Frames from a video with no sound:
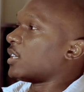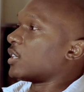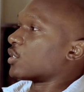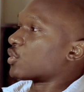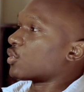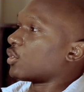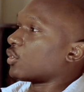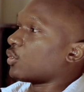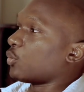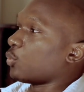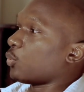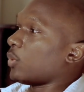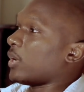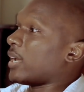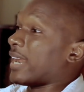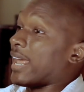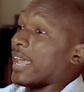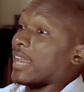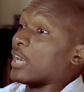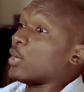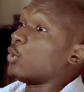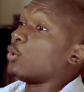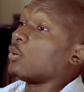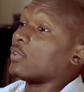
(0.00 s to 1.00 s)
in a certain way. And
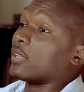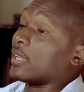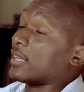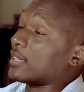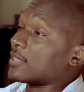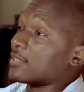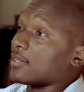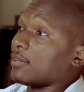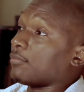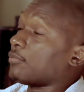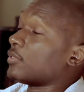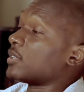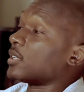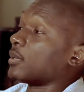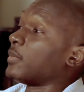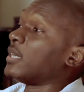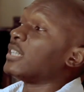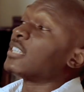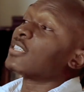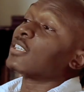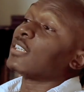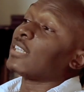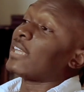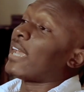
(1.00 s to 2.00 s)
I know that
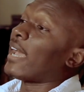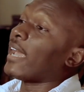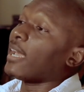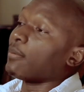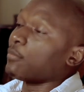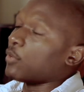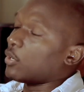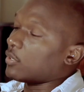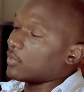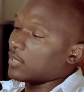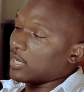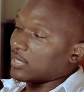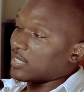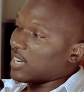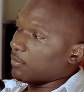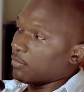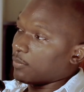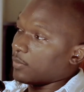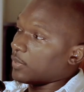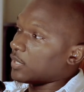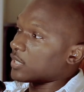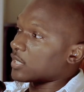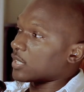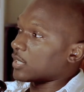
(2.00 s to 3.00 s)
fundamentally I am not that type
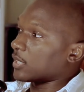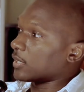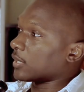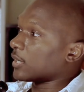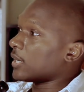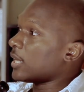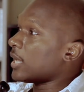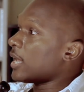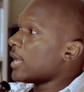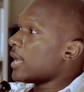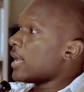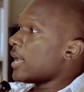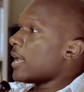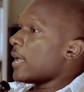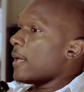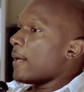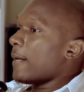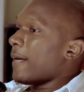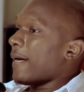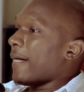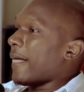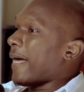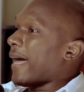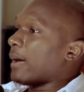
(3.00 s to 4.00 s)
of person.
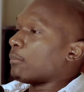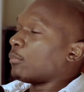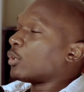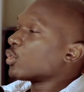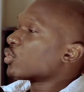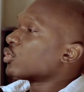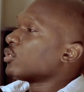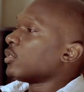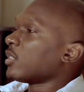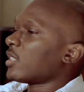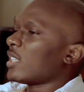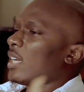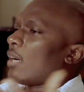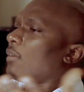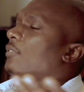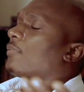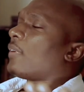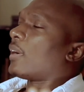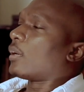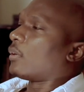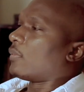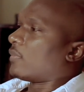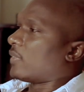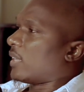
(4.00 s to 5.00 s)
I'm also not
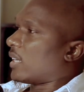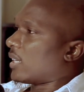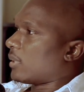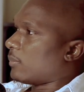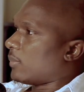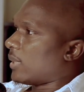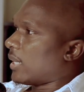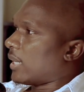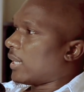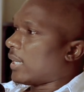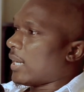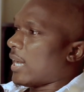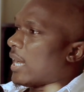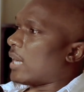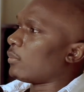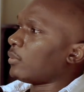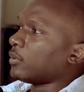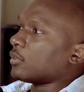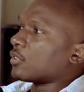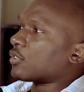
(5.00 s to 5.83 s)
terrified of that. I'm like, I will